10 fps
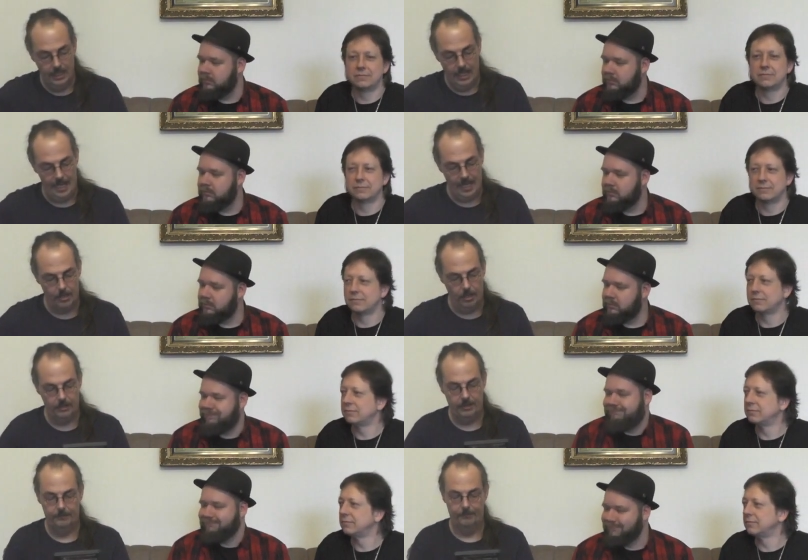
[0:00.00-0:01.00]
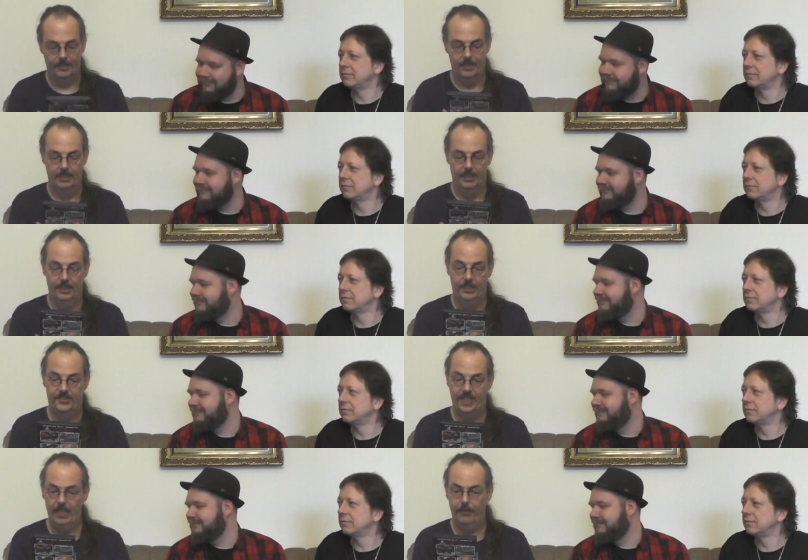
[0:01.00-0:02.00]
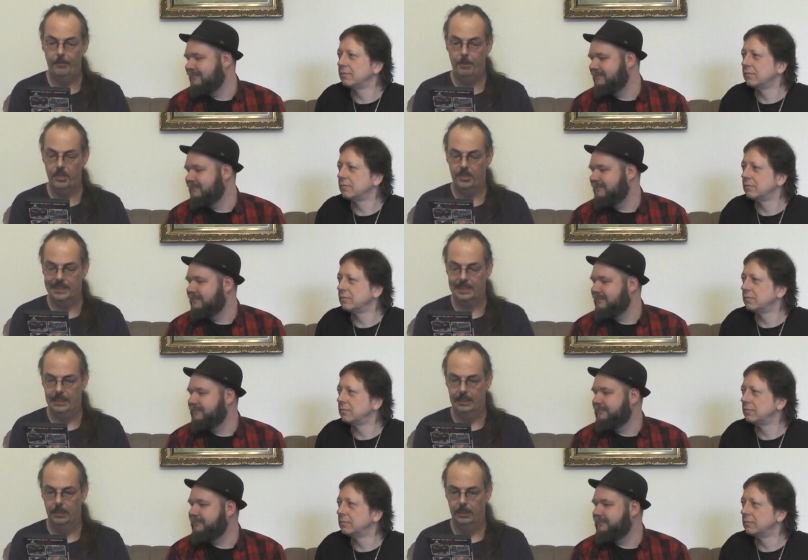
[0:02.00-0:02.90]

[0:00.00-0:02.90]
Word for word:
Speaker 1: And I got State of Emergency.